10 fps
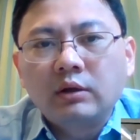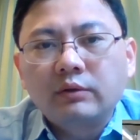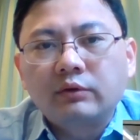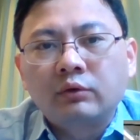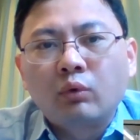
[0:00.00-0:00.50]

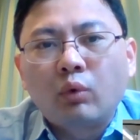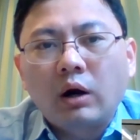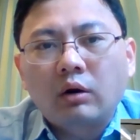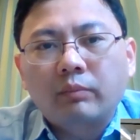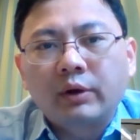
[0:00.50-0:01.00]
Through one
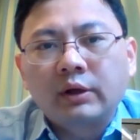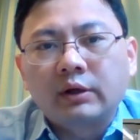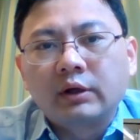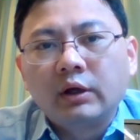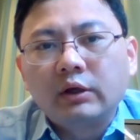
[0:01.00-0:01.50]

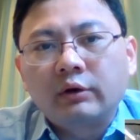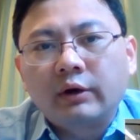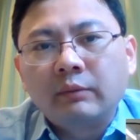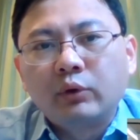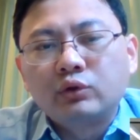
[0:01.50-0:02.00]
operator, you're
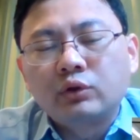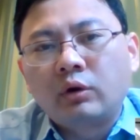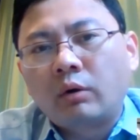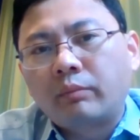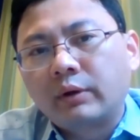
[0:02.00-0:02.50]
able to
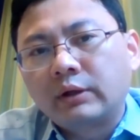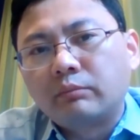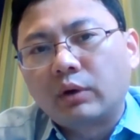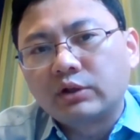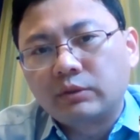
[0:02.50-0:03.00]
operate
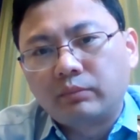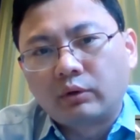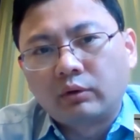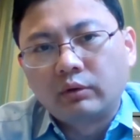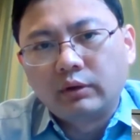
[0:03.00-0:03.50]

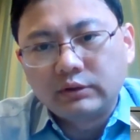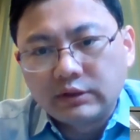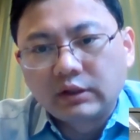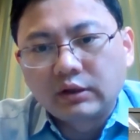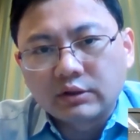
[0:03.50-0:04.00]
multiple
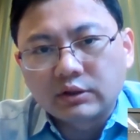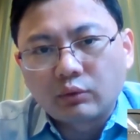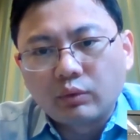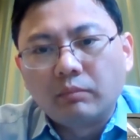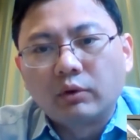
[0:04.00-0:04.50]
diggers
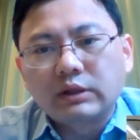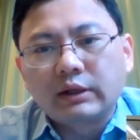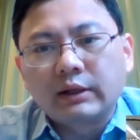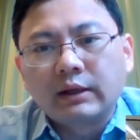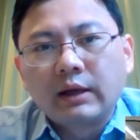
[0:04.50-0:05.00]

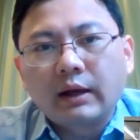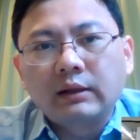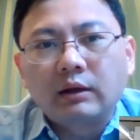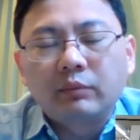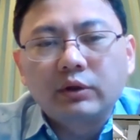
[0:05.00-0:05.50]
remotely. And
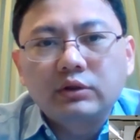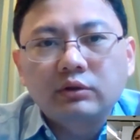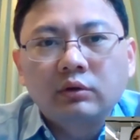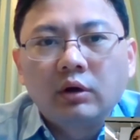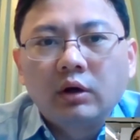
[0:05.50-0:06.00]
number
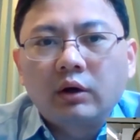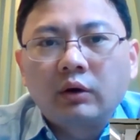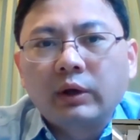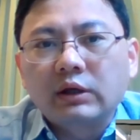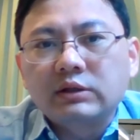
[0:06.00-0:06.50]
two,
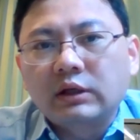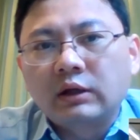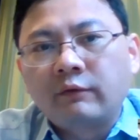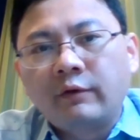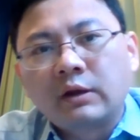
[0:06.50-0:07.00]
we can
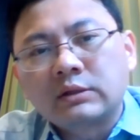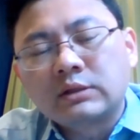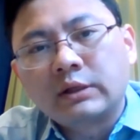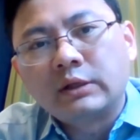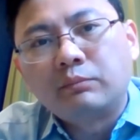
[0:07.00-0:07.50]

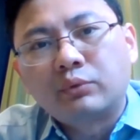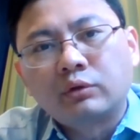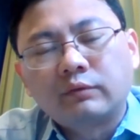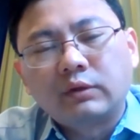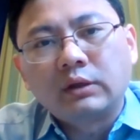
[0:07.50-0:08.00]
significantly
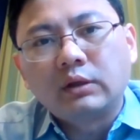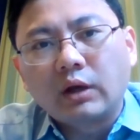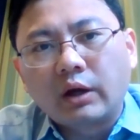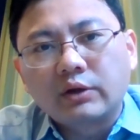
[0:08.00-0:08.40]
improve the